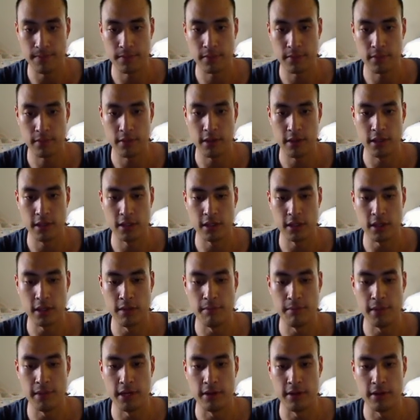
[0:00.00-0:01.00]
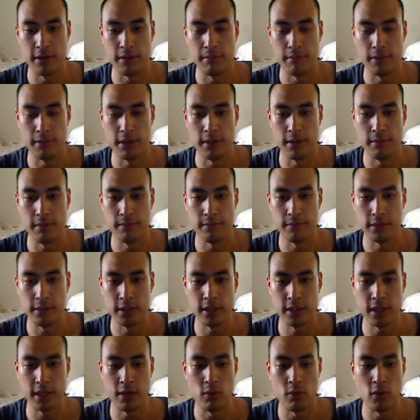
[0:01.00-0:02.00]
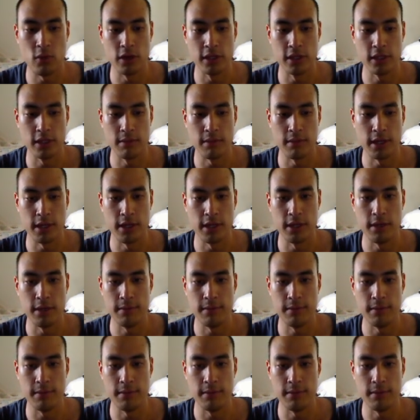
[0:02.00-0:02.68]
I just unbound it, but let's say I wanted to bind it.